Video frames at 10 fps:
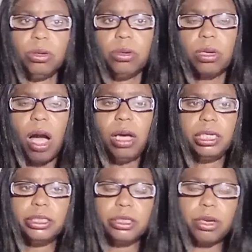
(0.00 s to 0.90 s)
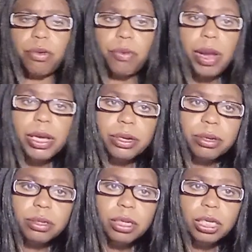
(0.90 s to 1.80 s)
God is the creator.
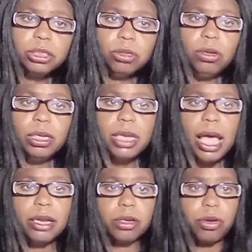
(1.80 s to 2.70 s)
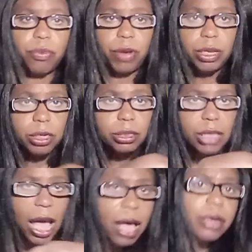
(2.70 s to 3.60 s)
So He know how to create us
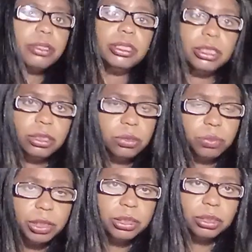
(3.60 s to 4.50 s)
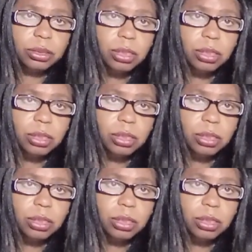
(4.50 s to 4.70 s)
out of situation.